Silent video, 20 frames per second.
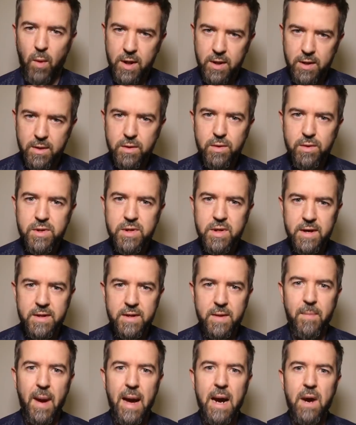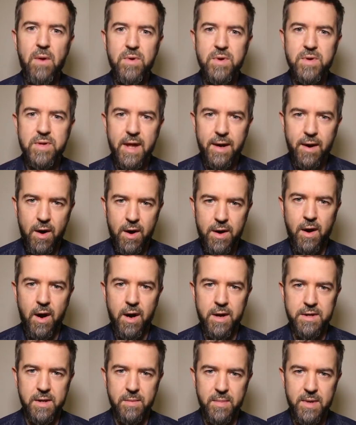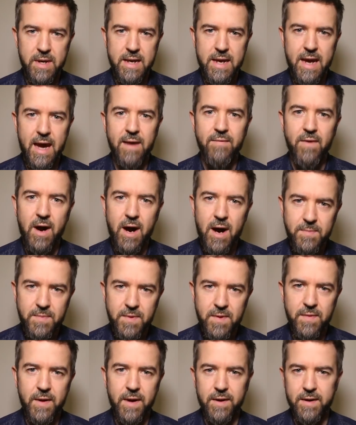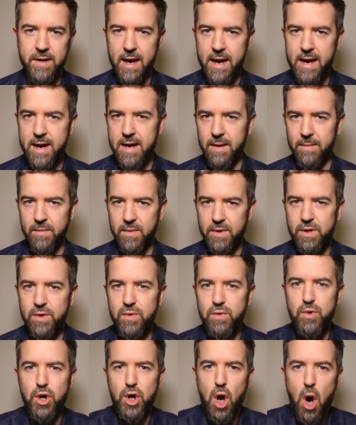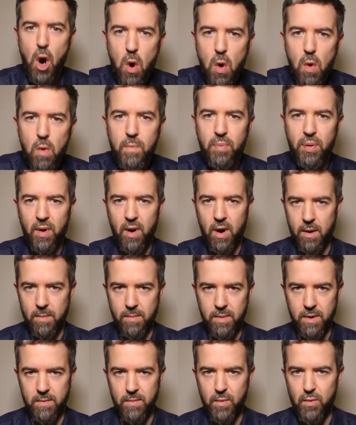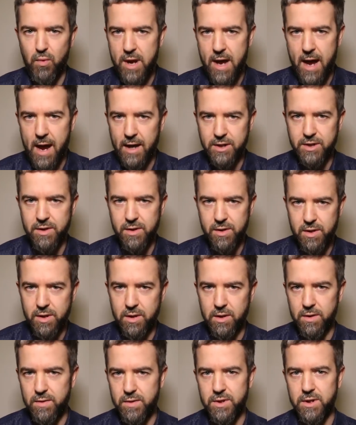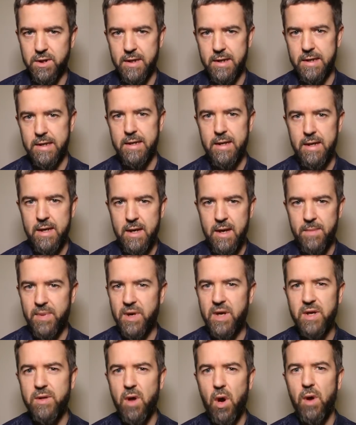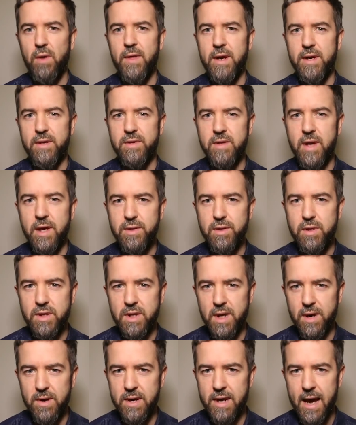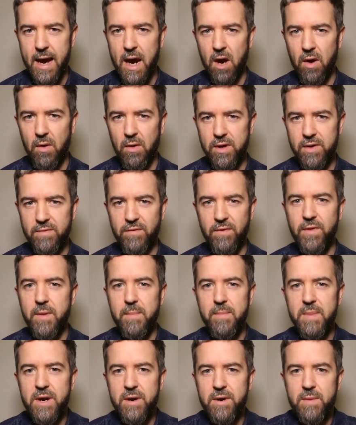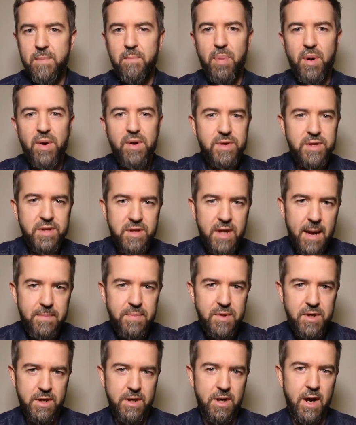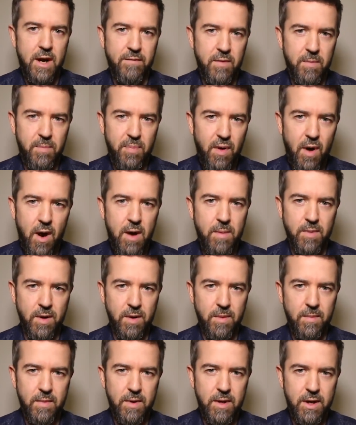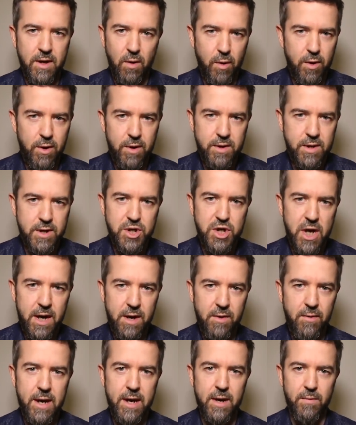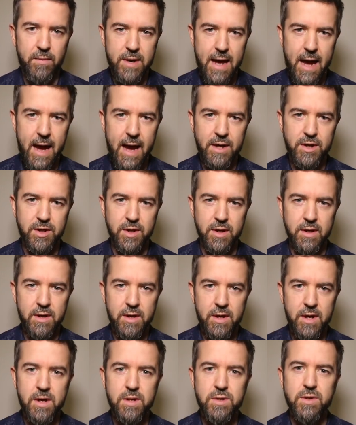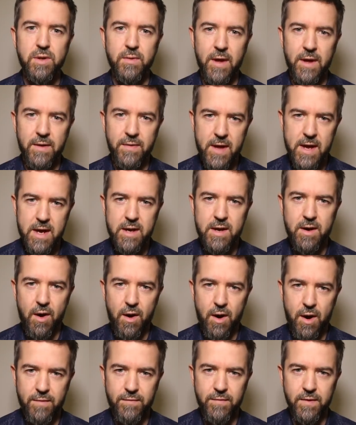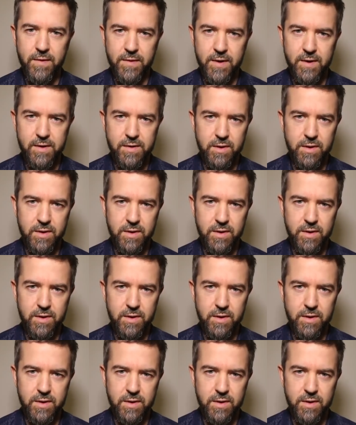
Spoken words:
Well, it looks like the powers that ought not to be have upped their game to no problem, reaction, solution. Because all that is necessary now is for the mere perception of a problem in order to generate a reaction so that they can offer their